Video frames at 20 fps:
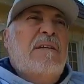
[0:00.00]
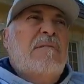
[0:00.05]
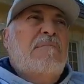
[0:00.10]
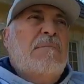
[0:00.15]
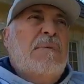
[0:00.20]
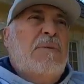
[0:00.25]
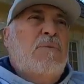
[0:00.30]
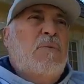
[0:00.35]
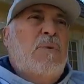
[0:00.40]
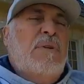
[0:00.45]

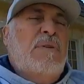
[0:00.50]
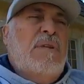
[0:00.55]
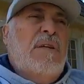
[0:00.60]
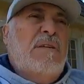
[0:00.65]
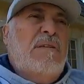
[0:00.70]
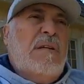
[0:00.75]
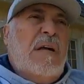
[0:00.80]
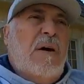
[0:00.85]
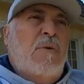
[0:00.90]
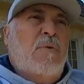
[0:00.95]
between
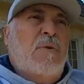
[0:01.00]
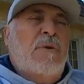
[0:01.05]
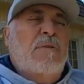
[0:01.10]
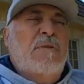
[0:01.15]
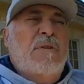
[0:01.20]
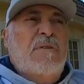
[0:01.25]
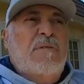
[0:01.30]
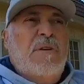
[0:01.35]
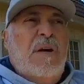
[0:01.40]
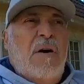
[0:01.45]
this hour and
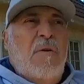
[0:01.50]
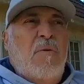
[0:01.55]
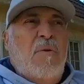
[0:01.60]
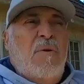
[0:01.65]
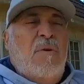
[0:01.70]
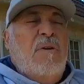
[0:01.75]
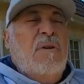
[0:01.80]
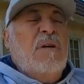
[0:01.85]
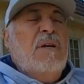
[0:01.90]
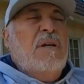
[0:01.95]
this
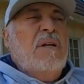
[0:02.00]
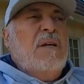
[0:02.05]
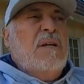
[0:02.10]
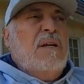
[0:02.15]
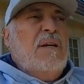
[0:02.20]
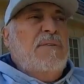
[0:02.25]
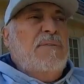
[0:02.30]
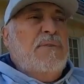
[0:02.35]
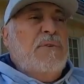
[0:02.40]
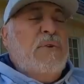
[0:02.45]
hour.
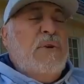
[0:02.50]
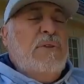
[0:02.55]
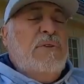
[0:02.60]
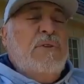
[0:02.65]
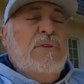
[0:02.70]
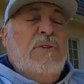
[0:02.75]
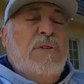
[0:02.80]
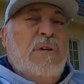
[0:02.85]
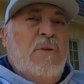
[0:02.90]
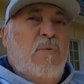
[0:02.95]
If you're
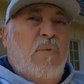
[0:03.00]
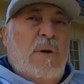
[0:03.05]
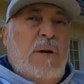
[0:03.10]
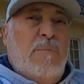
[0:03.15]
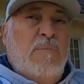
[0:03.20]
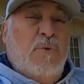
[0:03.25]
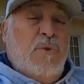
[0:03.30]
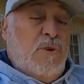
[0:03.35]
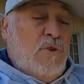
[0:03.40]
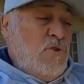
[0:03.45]
interested in what
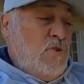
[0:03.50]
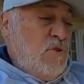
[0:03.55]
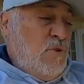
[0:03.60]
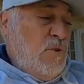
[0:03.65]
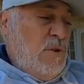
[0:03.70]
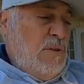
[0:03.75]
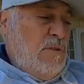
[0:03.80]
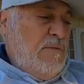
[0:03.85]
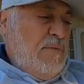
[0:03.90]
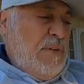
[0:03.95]
I'm gonna
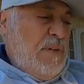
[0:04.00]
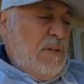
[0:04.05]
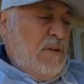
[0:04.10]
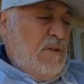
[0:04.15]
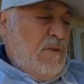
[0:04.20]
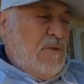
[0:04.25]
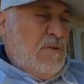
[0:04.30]
show in the video,